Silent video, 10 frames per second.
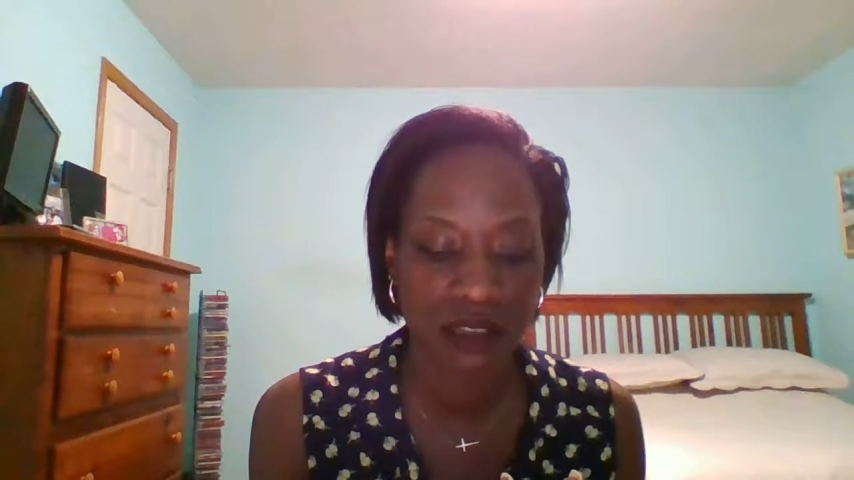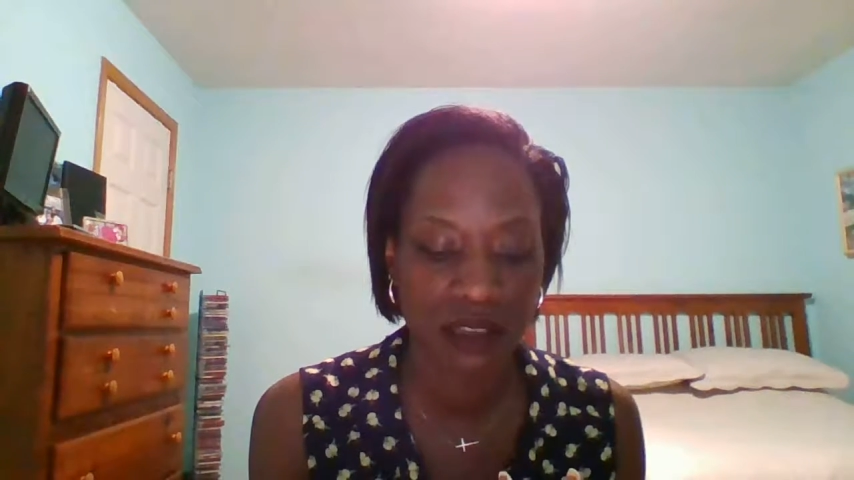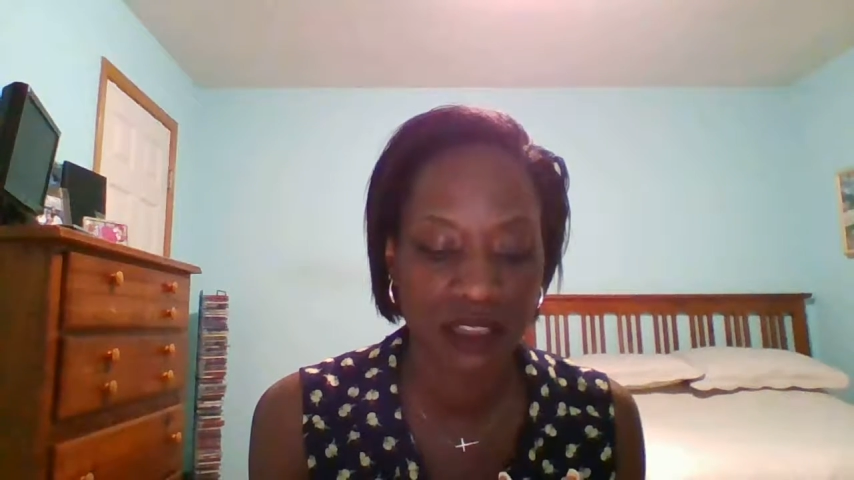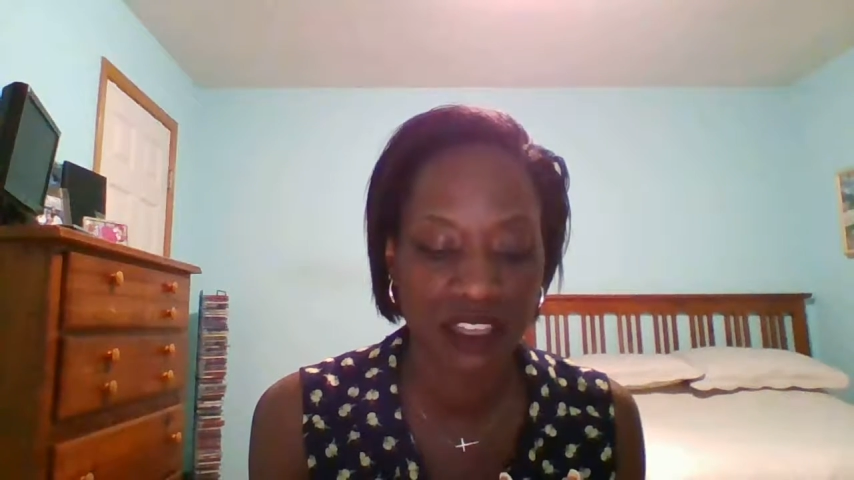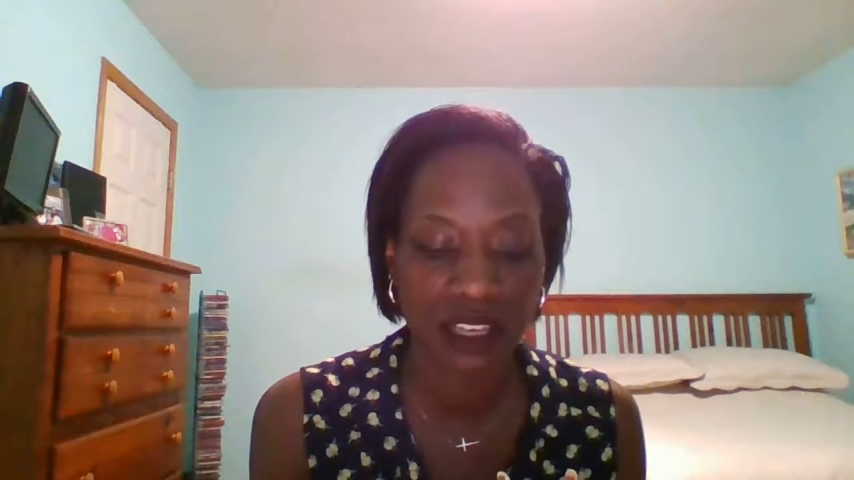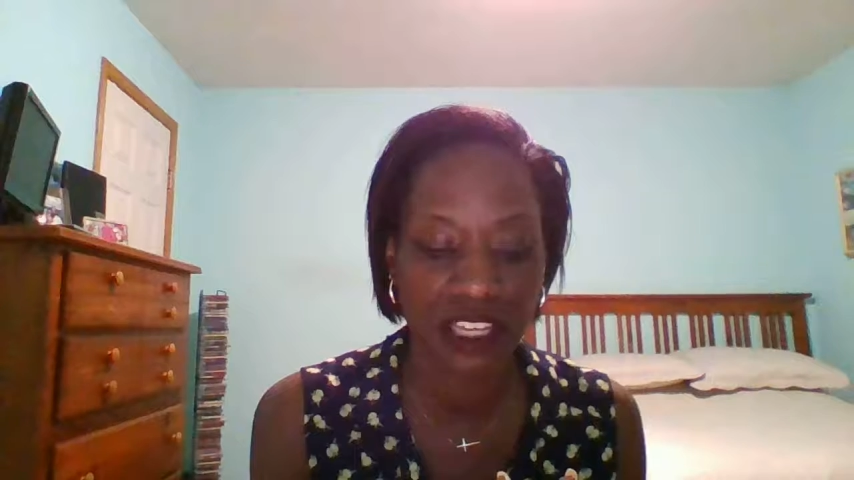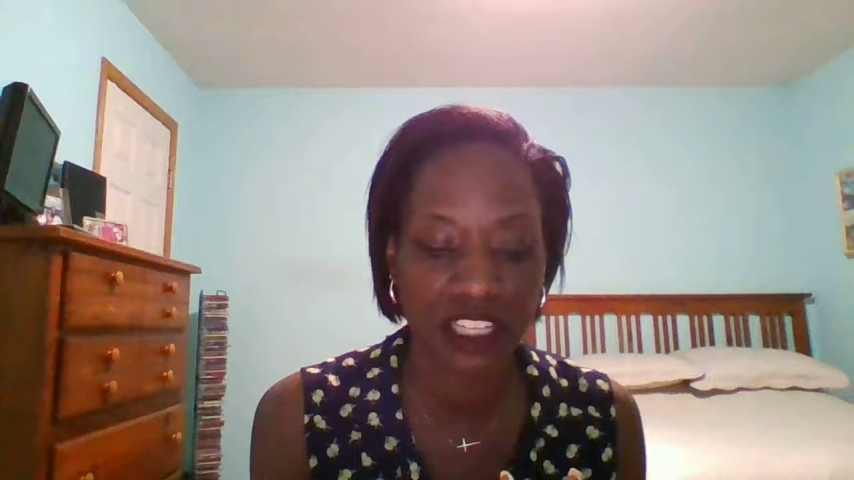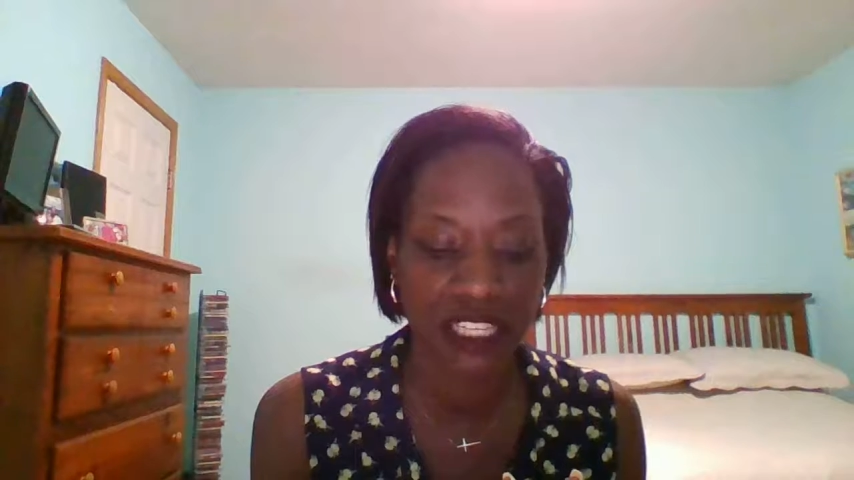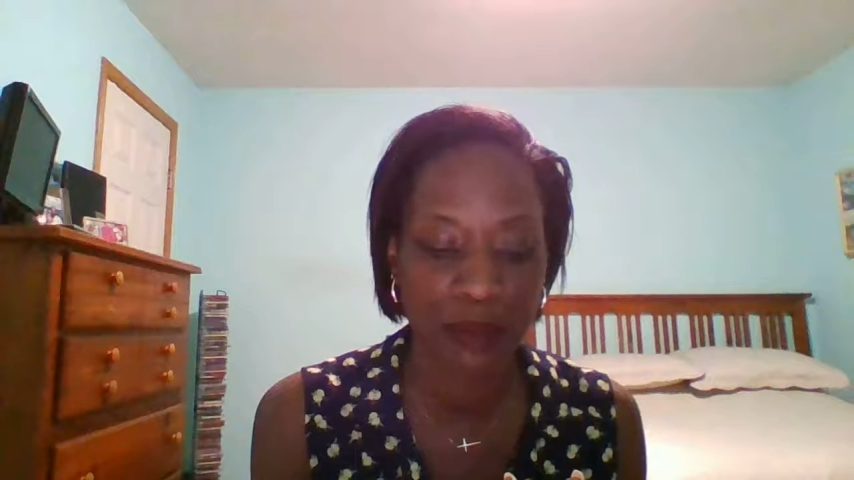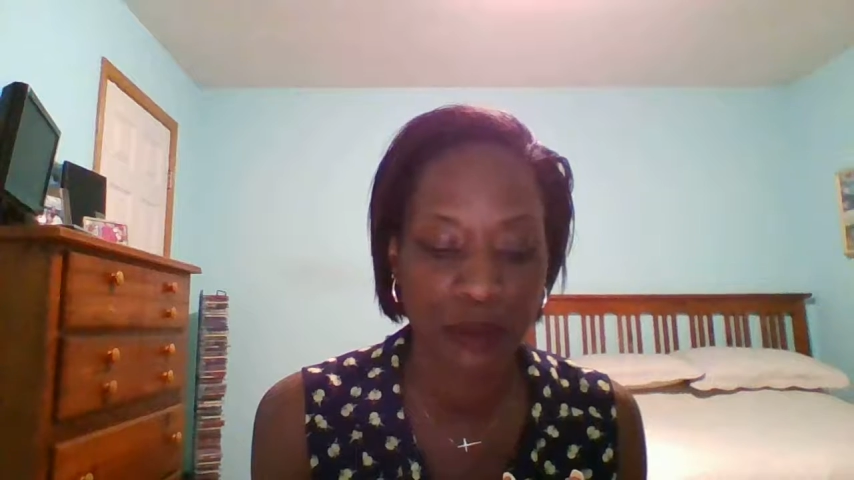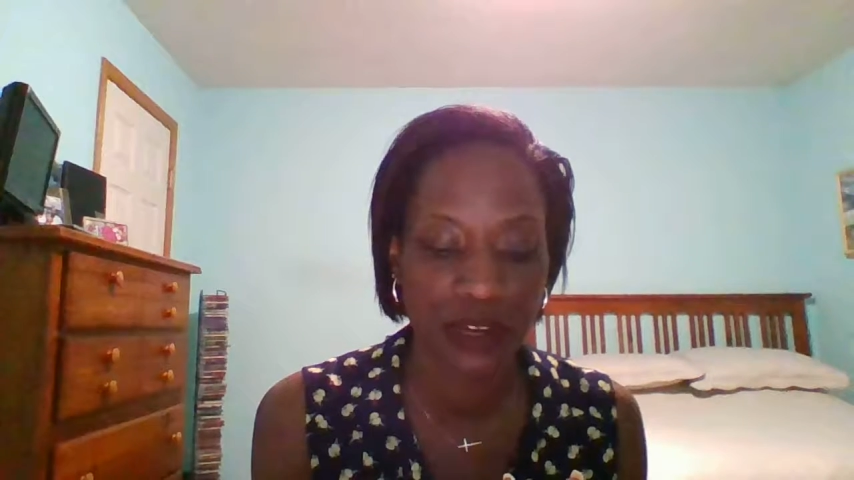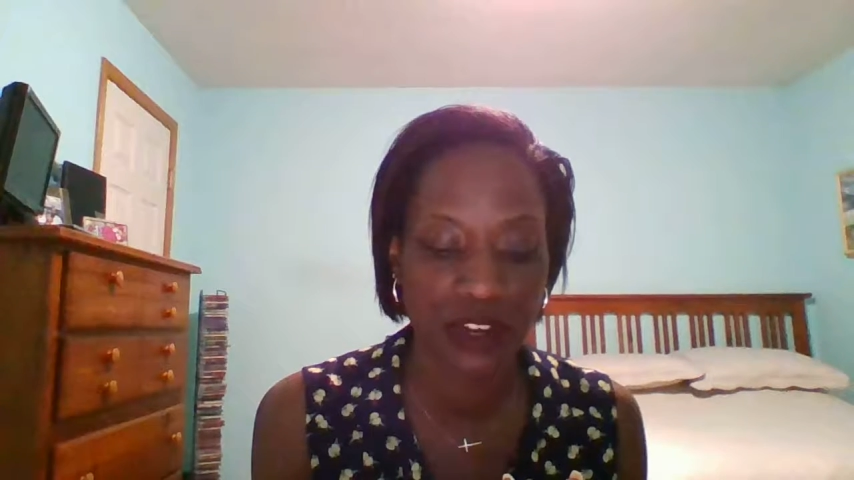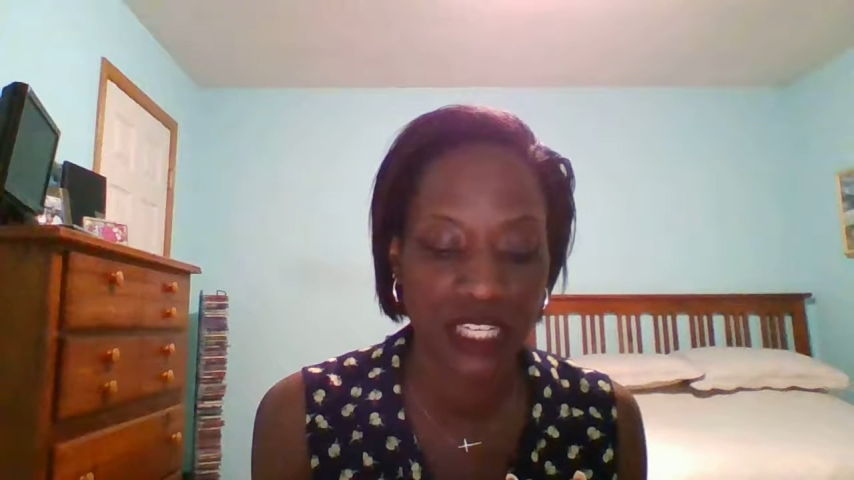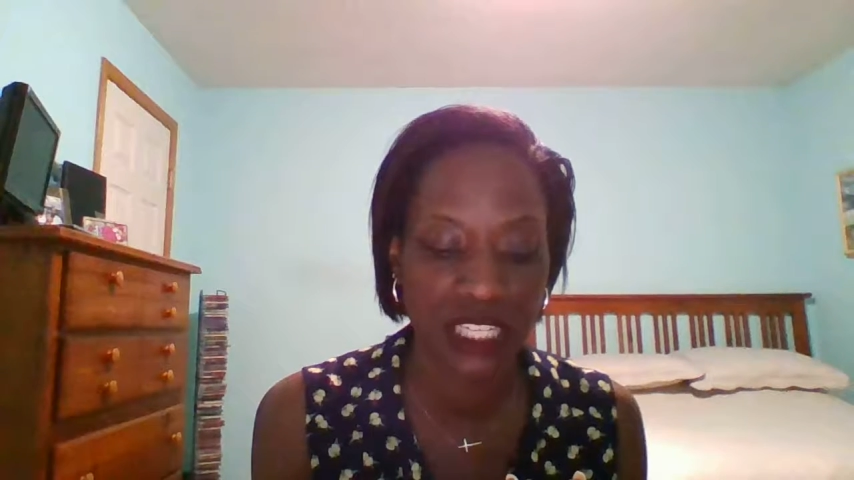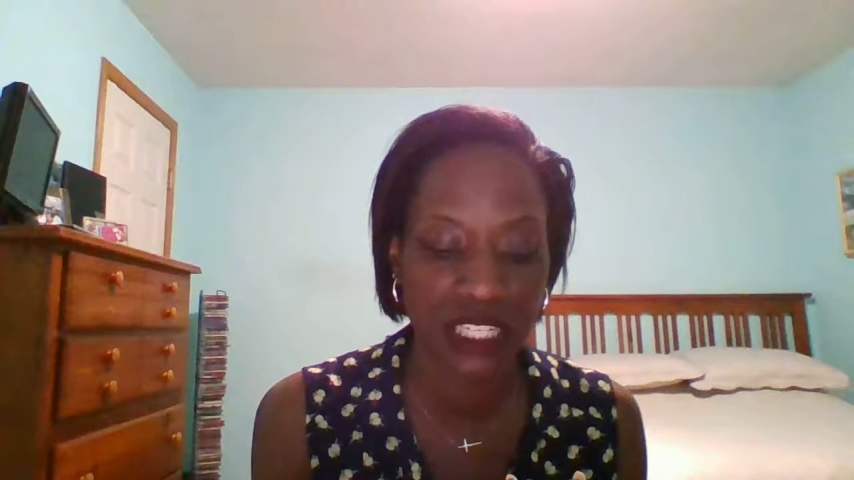the
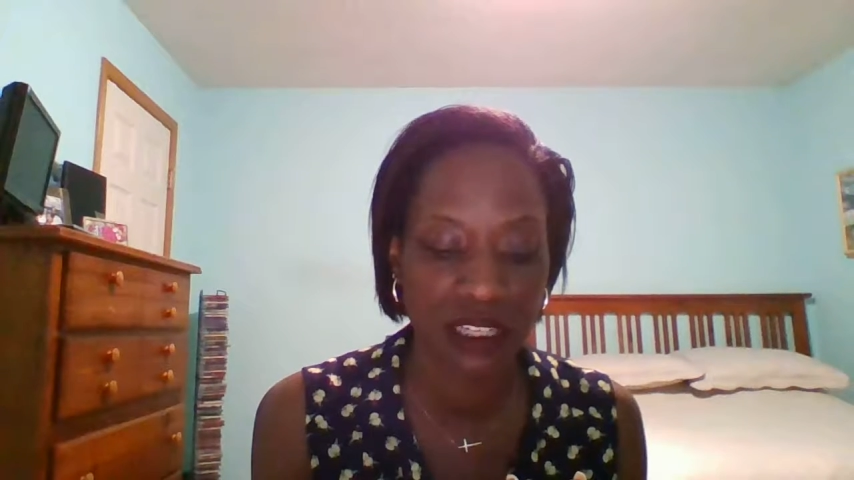Contemporary